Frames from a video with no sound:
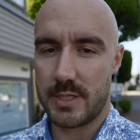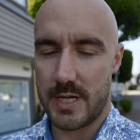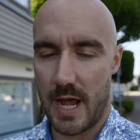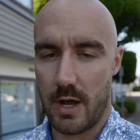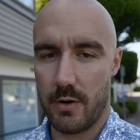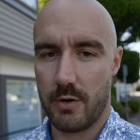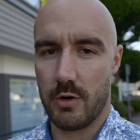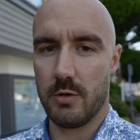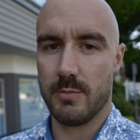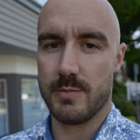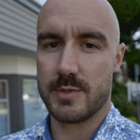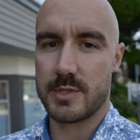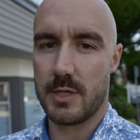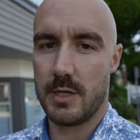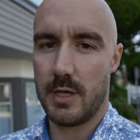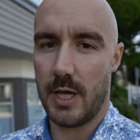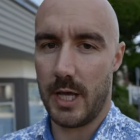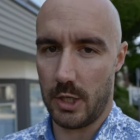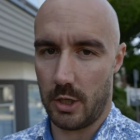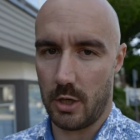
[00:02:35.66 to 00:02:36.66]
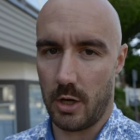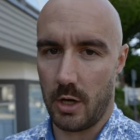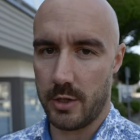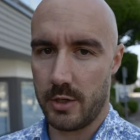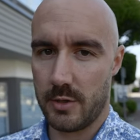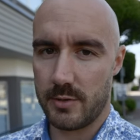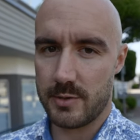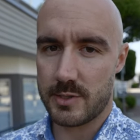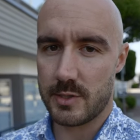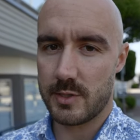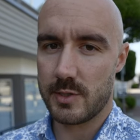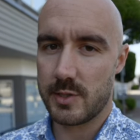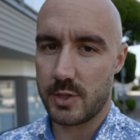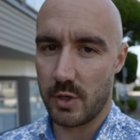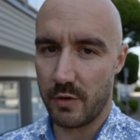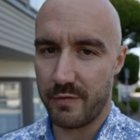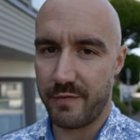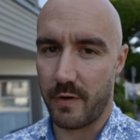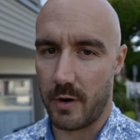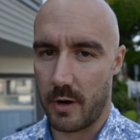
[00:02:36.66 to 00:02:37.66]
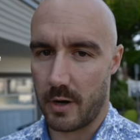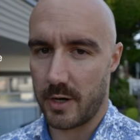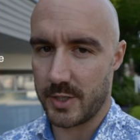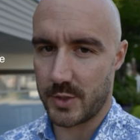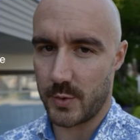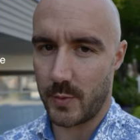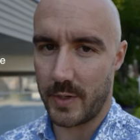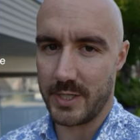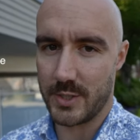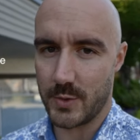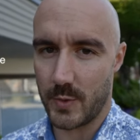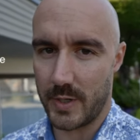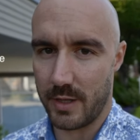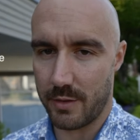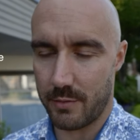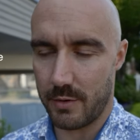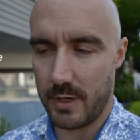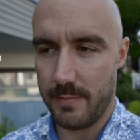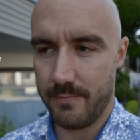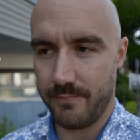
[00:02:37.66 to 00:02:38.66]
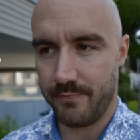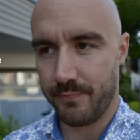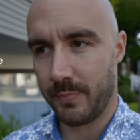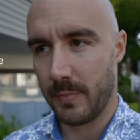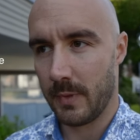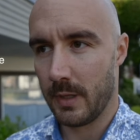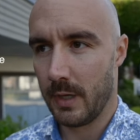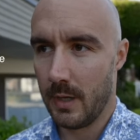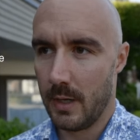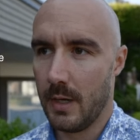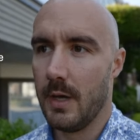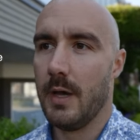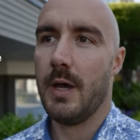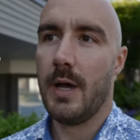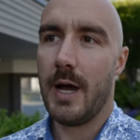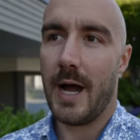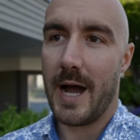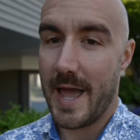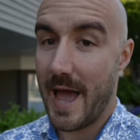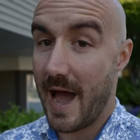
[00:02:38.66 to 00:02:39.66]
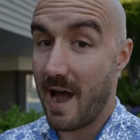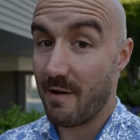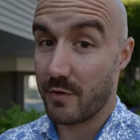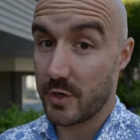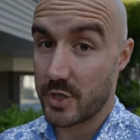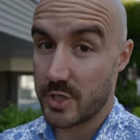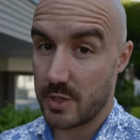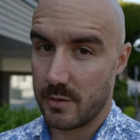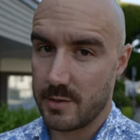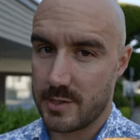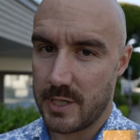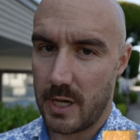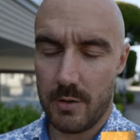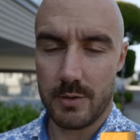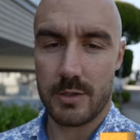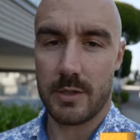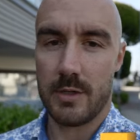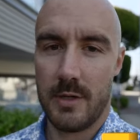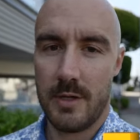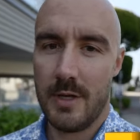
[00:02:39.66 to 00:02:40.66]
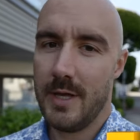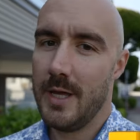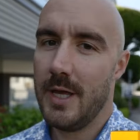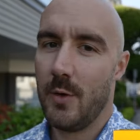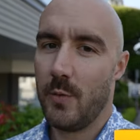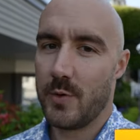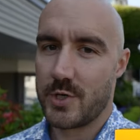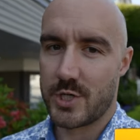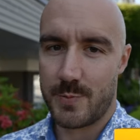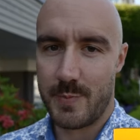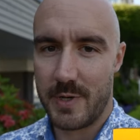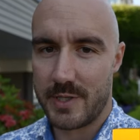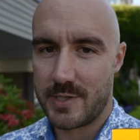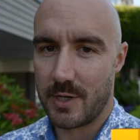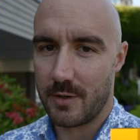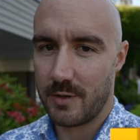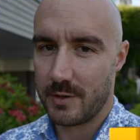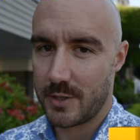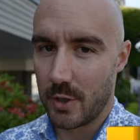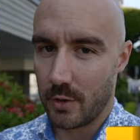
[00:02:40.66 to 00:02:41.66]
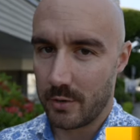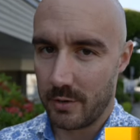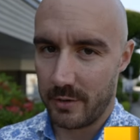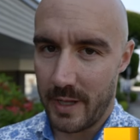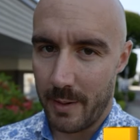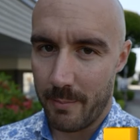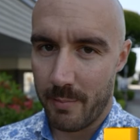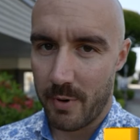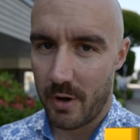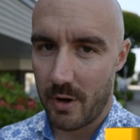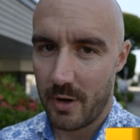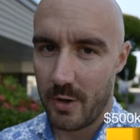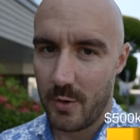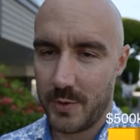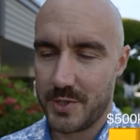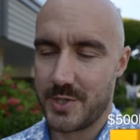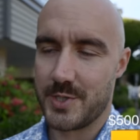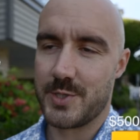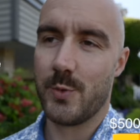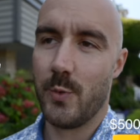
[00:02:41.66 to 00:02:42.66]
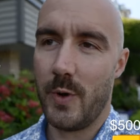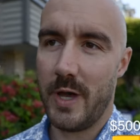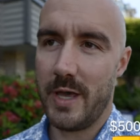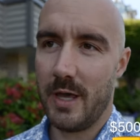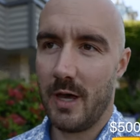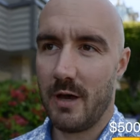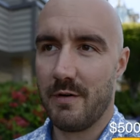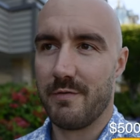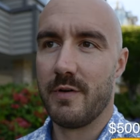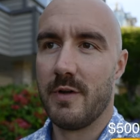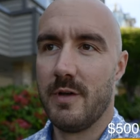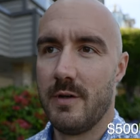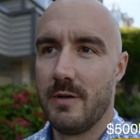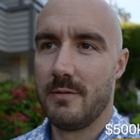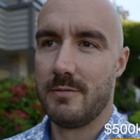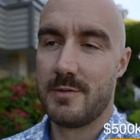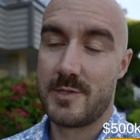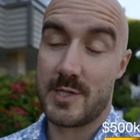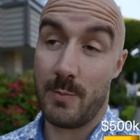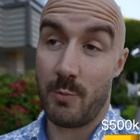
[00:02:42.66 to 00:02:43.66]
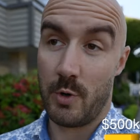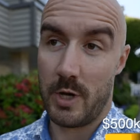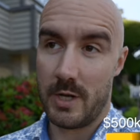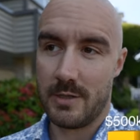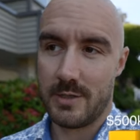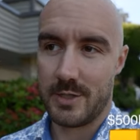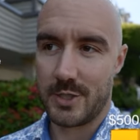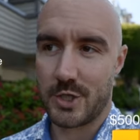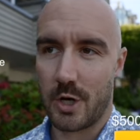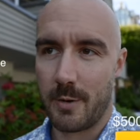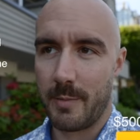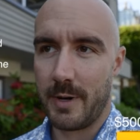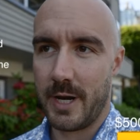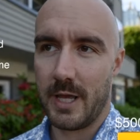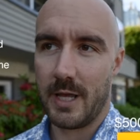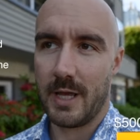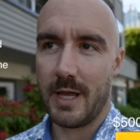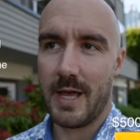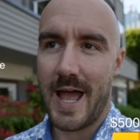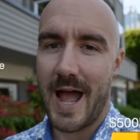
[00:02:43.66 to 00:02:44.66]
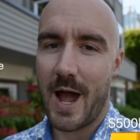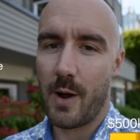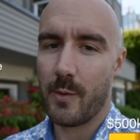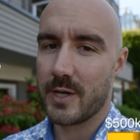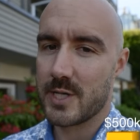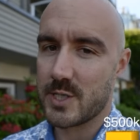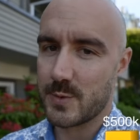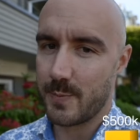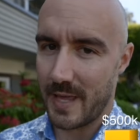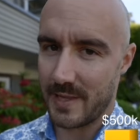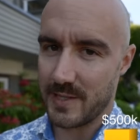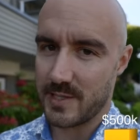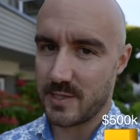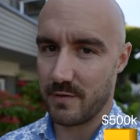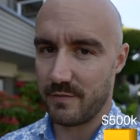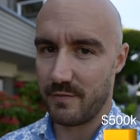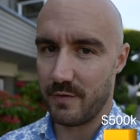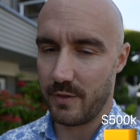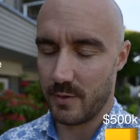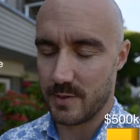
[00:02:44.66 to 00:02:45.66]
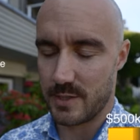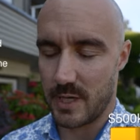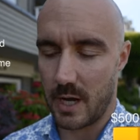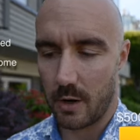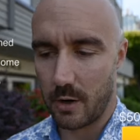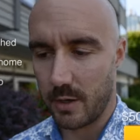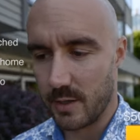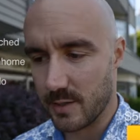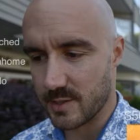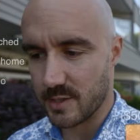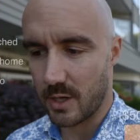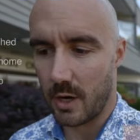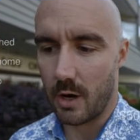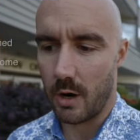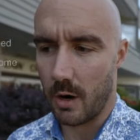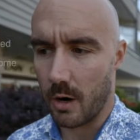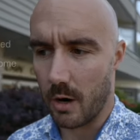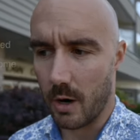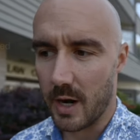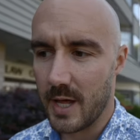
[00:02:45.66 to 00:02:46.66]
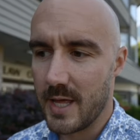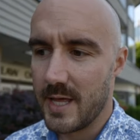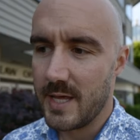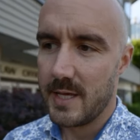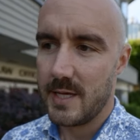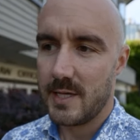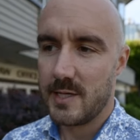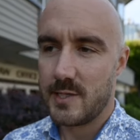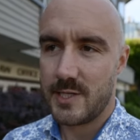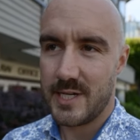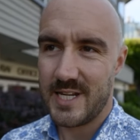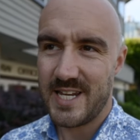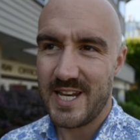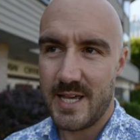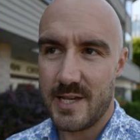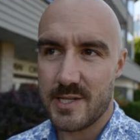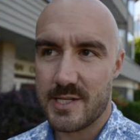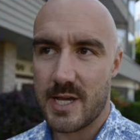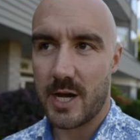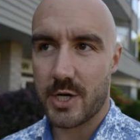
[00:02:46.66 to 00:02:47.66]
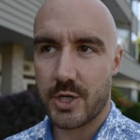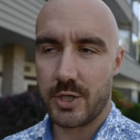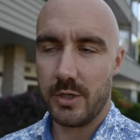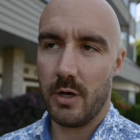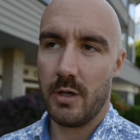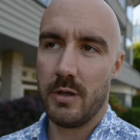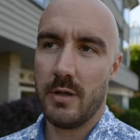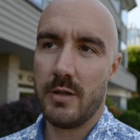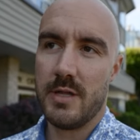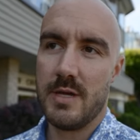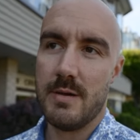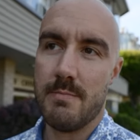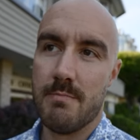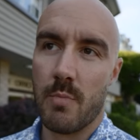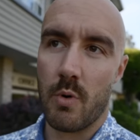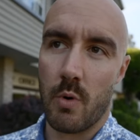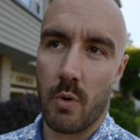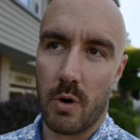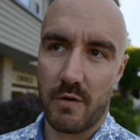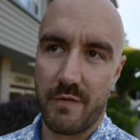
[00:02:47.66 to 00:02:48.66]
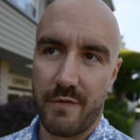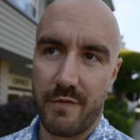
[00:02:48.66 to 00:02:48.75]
townhomes, and condos so far in twenty twenty-three. I averaged those out, which spits out a total number, which is a way of somewhat determining how expensive those areas are. Sydney is actually on the more